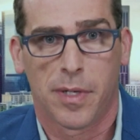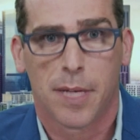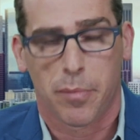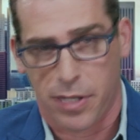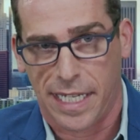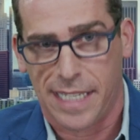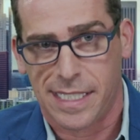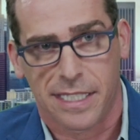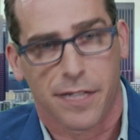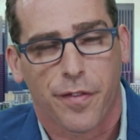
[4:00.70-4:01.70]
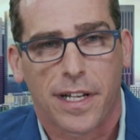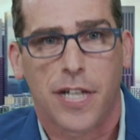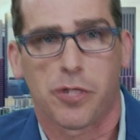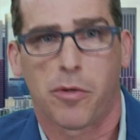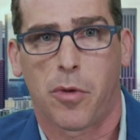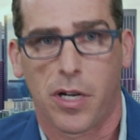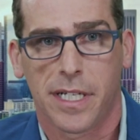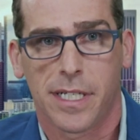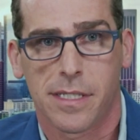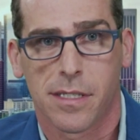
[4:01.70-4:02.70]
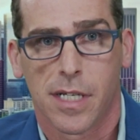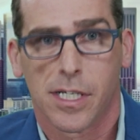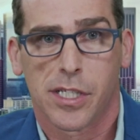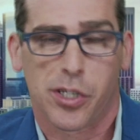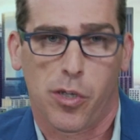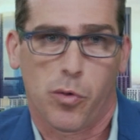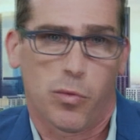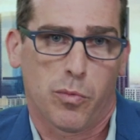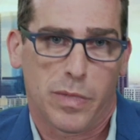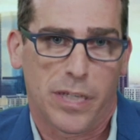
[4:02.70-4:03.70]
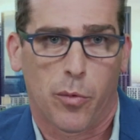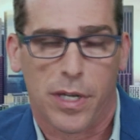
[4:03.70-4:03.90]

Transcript: place in the financial markets. So, you know, whether